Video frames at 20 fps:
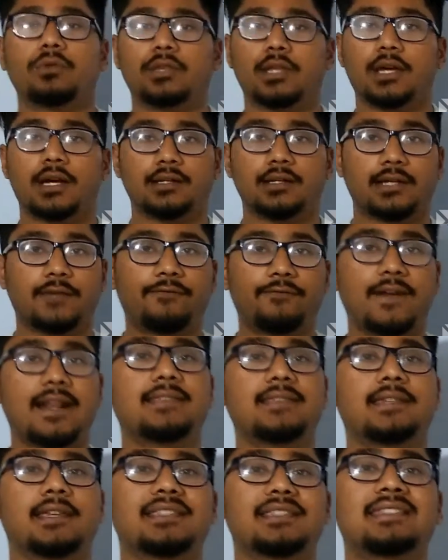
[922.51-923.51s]
The
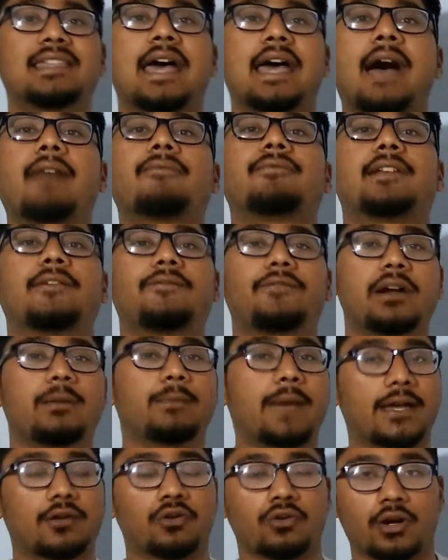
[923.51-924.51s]
difference is they have
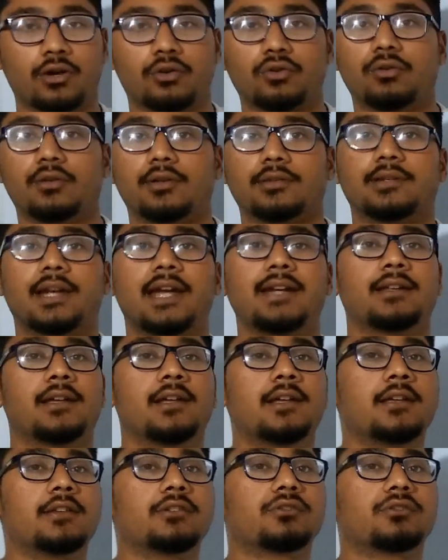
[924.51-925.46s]
different microcontrollers, right?